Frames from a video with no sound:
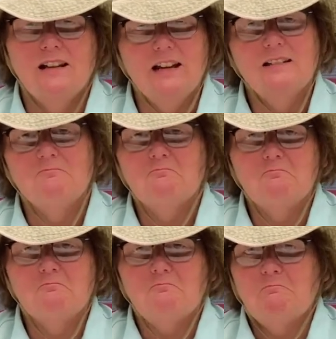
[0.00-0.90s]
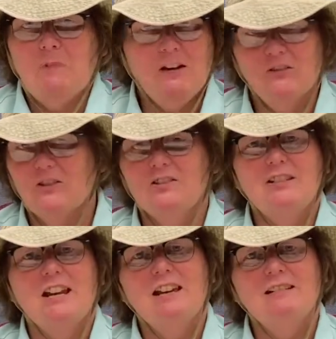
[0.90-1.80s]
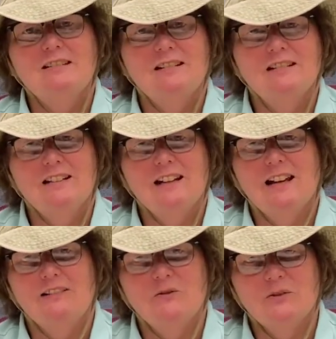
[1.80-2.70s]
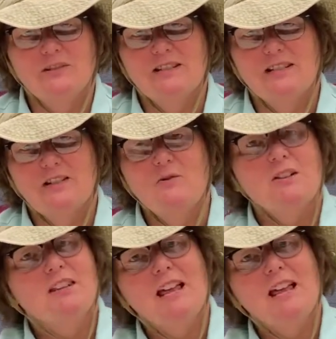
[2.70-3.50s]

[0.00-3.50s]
and have a good day, and we'll see you at the